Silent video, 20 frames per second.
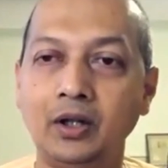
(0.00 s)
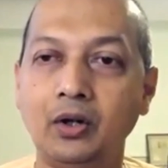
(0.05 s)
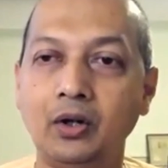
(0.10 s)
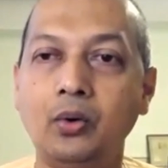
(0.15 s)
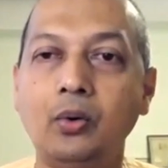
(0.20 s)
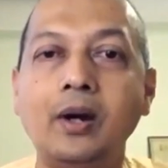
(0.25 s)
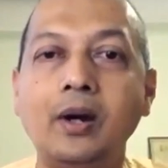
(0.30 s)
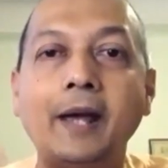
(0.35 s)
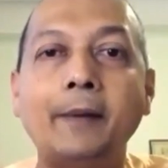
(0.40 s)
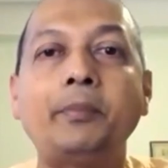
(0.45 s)

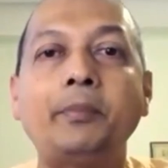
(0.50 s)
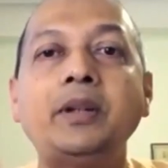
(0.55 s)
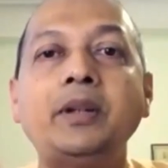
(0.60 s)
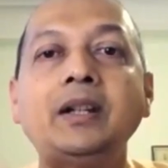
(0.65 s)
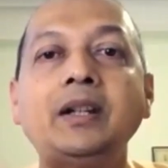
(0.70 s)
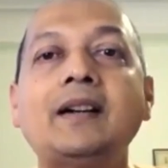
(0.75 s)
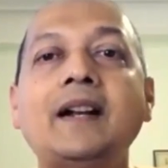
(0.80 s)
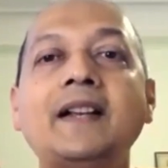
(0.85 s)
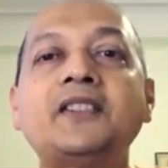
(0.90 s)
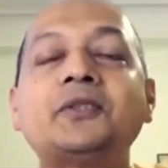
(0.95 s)
who
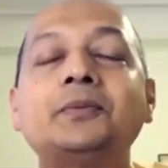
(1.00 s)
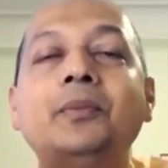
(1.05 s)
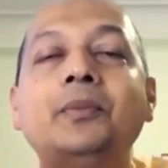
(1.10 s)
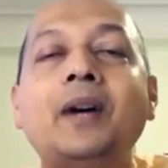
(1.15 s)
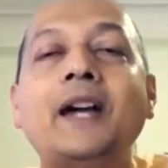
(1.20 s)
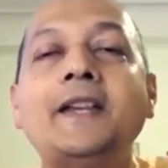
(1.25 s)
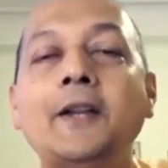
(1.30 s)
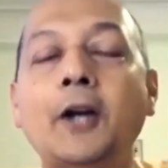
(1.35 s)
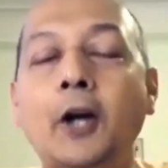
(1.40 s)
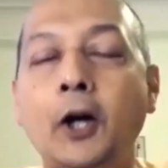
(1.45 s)
appear as
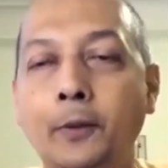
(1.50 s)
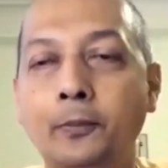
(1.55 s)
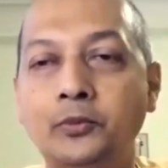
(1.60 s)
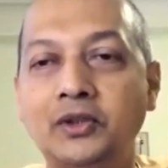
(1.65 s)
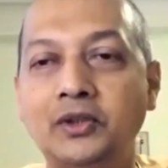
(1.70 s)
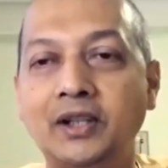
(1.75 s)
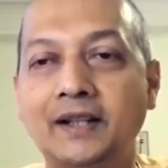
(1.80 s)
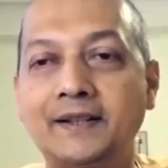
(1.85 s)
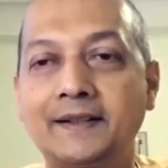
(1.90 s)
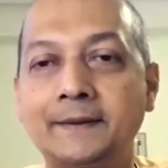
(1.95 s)
my
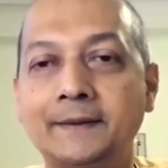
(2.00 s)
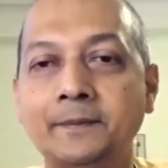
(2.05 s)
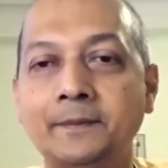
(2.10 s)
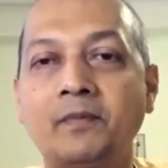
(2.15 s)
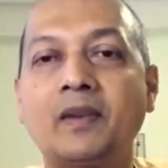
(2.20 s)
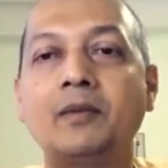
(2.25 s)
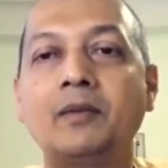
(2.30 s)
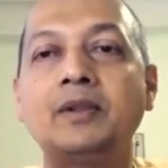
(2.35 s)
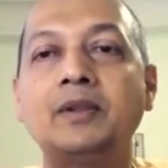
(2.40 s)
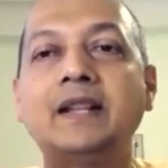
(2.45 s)
objects
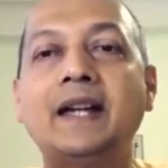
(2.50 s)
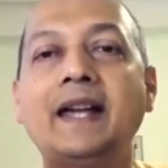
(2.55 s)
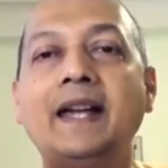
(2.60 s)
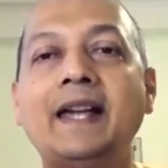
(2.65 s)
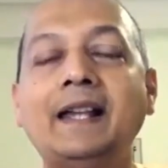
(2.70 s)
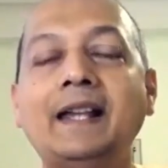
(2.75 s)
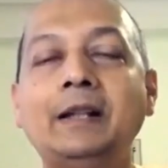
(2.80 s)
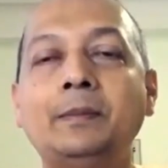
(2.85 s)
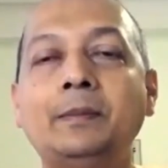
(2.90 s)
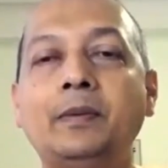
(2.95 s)
with the
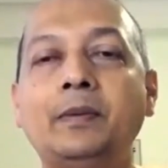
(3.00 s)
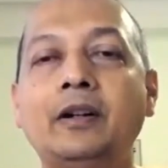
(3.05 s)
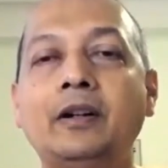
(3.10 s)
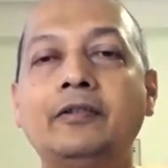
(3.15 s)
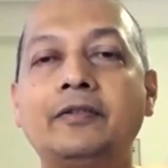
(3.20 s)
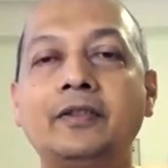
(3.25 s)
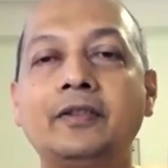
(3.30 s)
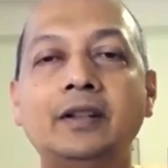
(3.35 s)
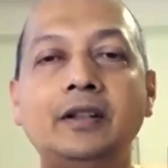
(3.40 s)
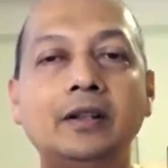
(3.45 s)
help of
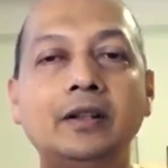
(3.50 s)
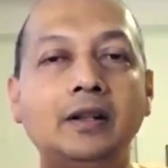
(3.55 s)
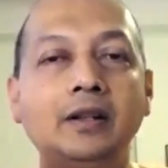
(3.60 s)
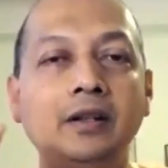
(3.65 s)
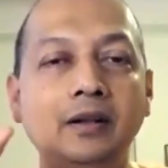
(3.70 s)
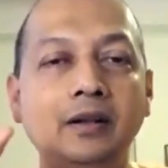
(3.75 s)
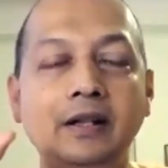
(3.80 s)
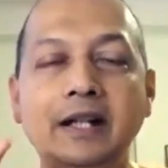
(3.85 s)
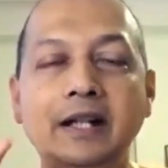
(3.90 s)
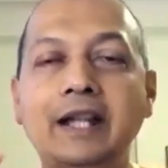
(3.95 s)

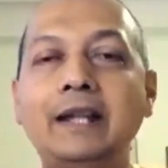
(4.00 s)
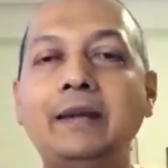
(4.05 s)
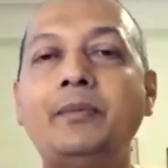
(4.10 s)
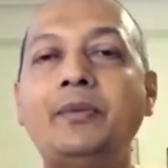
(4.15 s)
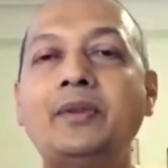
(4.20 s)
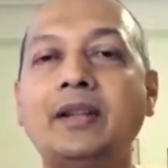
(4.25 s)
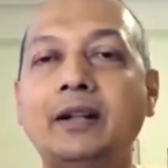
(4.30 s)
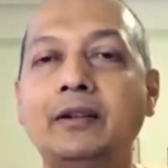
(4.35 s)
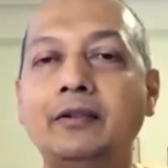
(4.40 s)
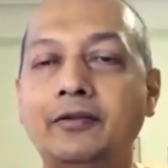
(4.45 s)

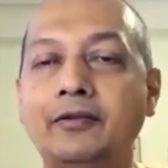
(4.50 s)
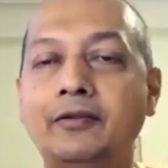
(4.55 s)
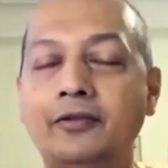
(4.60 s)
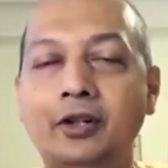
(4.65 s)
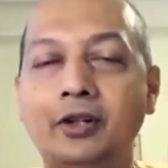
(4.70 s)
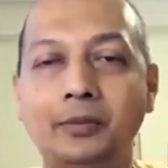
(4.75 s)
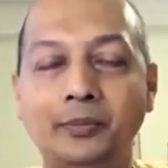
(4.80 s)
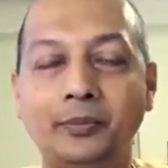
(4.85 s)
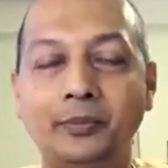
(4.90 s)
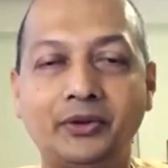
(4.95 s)
names and
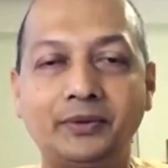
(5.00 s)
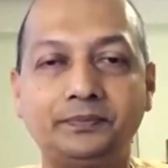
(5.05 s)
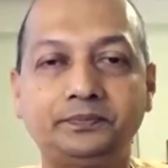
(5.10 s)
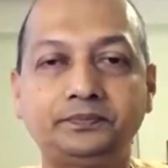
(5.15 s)
forms.